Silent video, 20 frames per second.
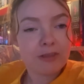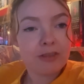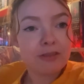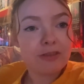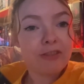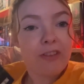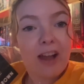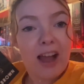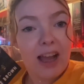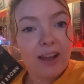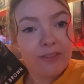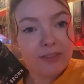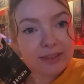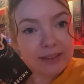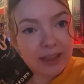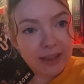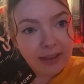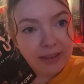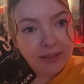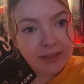5
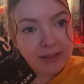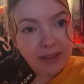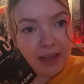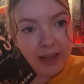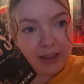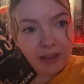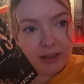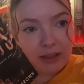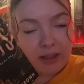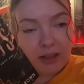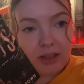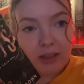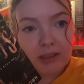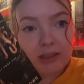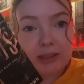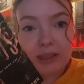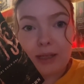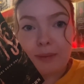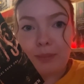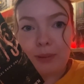seconds later, her
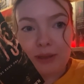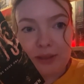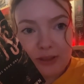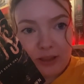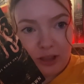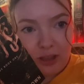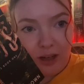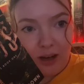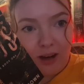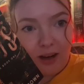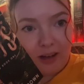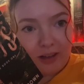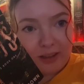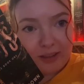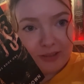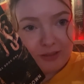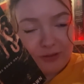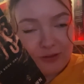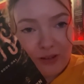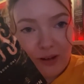nipples are
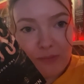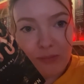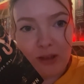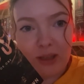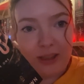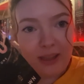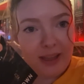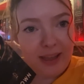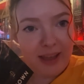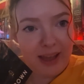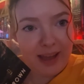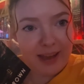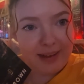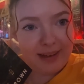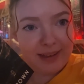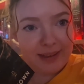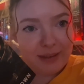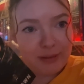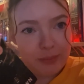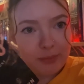hard from looking at
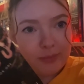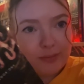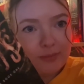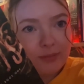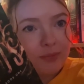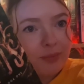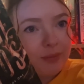him.